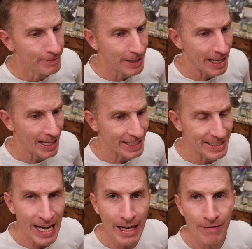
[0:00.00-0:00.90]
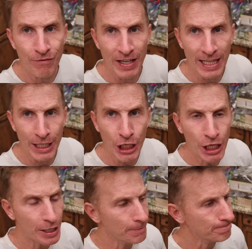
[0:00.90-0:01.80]
Got a lot done, feeling
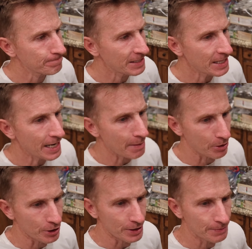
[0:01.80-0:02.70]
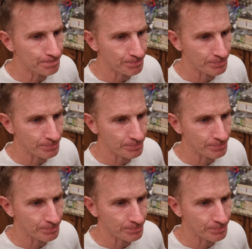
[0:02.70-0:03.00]
good in the neighborhood.